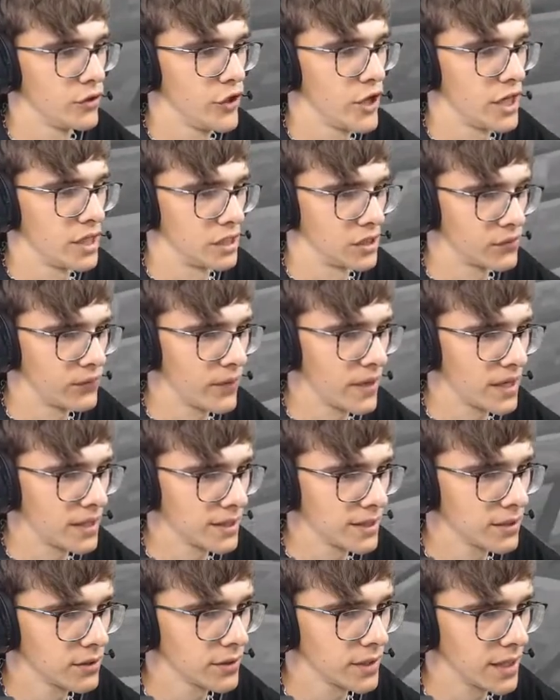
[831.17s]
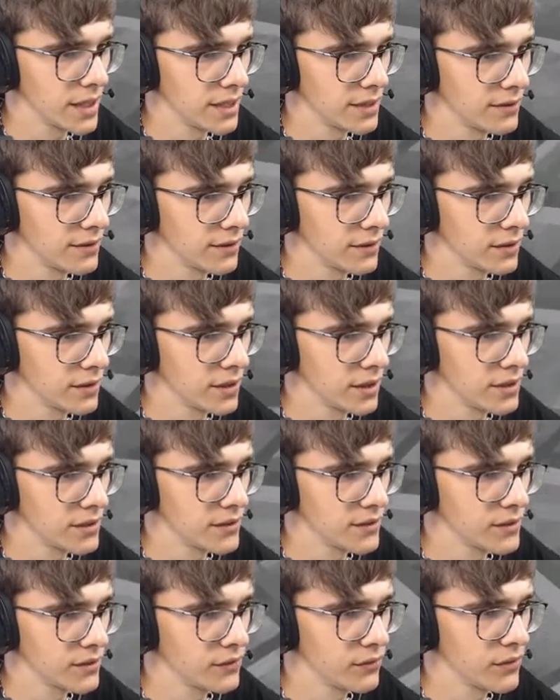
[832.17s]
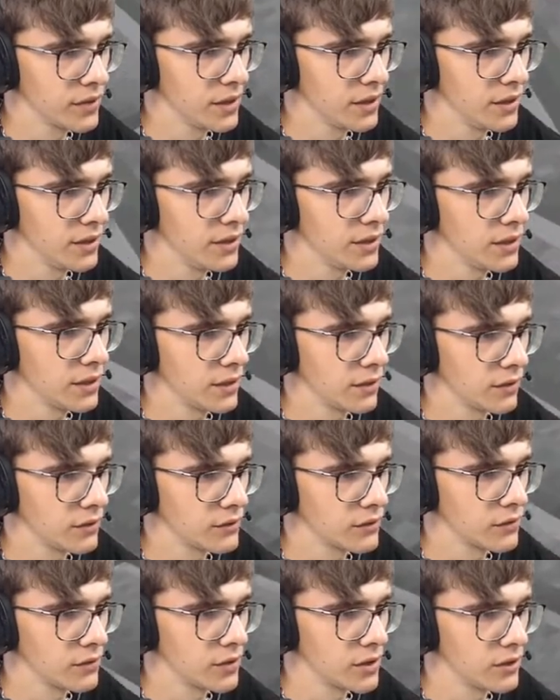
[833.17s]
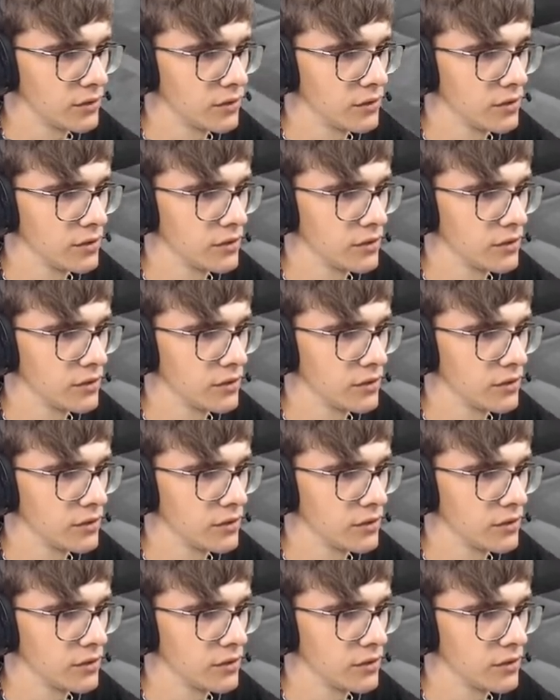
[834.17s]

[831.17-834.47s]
That's very great. That's very nice. Yes.